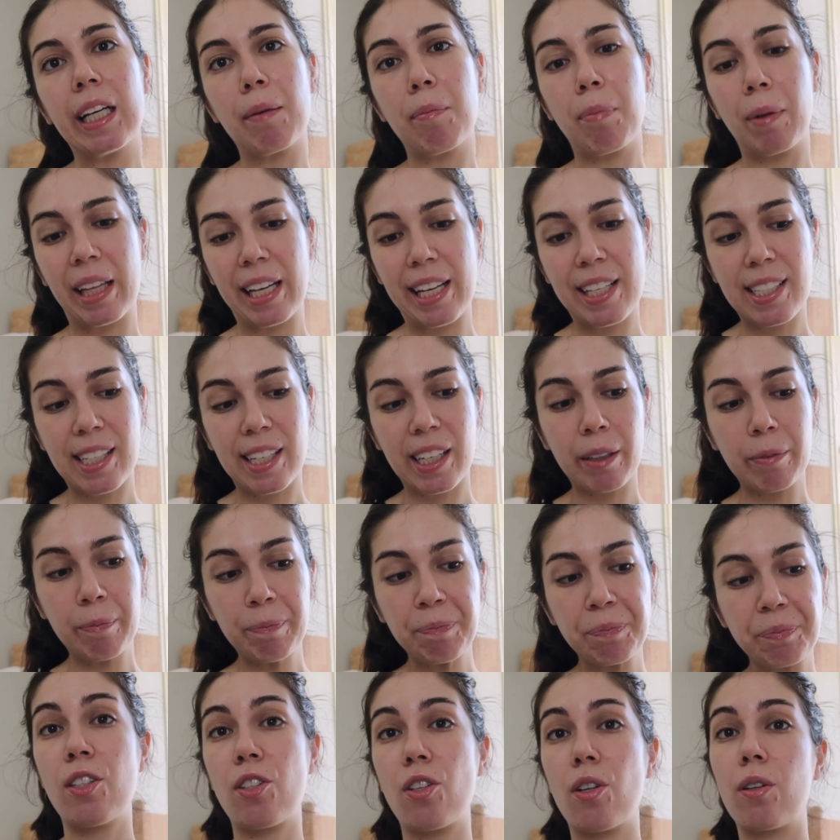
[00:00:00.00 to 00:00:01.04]
a
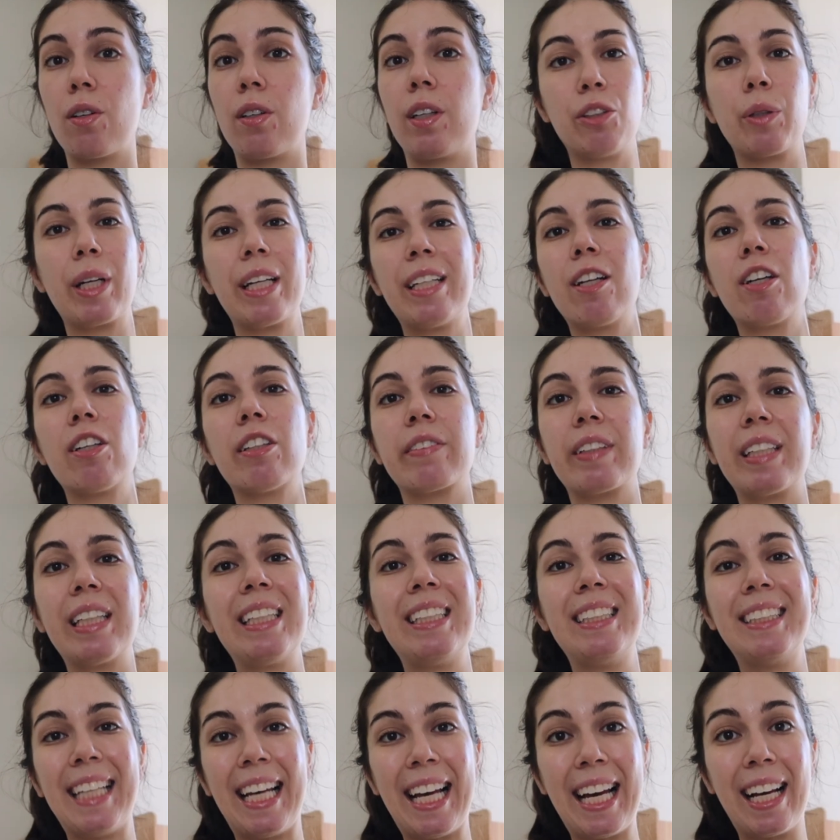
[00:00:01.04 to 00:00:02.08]
blazer, so you cannot
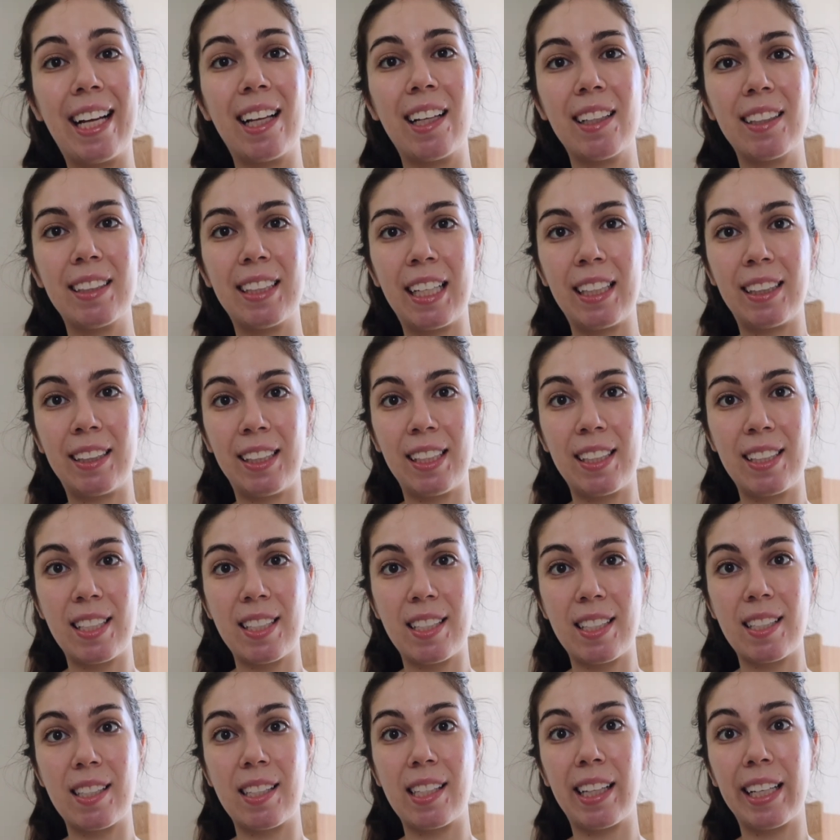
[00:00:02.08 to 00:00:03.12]
really tell that this
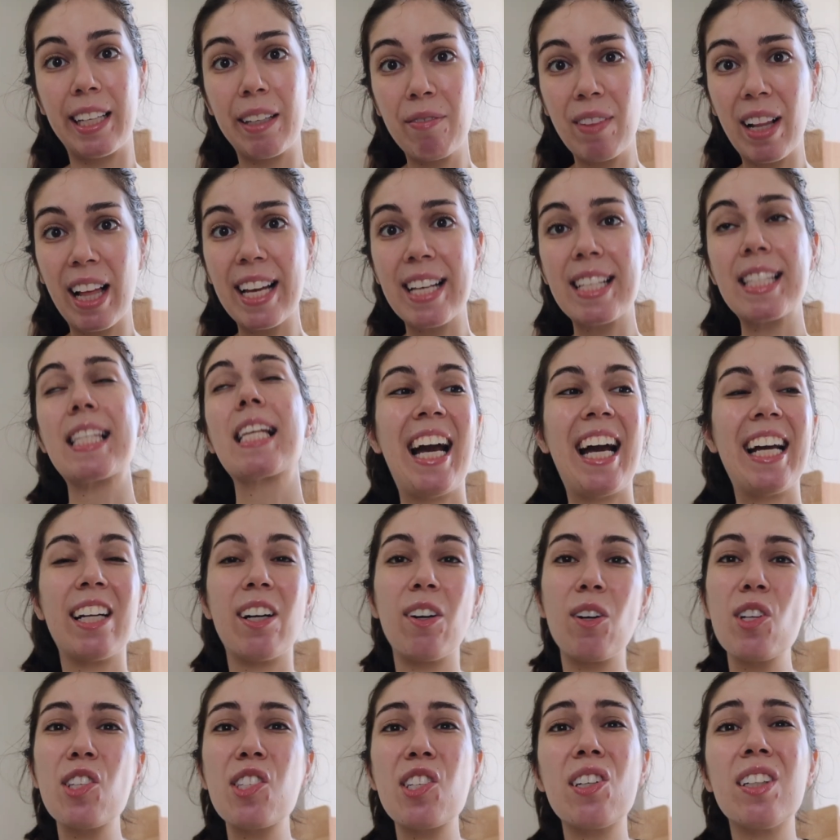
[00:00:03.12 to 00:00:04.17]
is a sleeveless. And
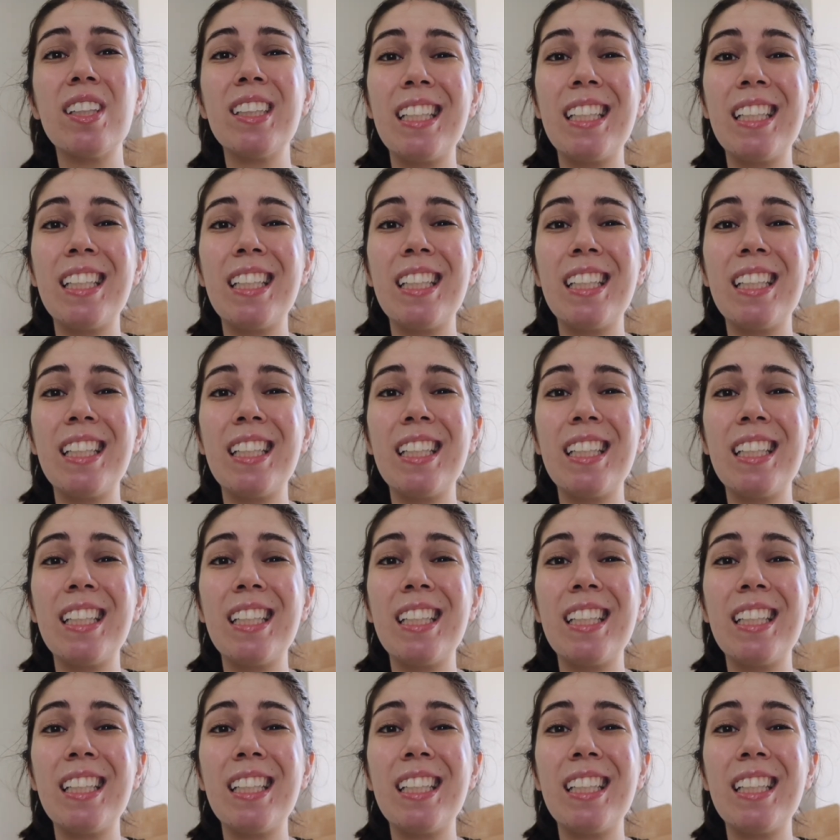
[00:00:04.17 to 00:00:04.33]
also,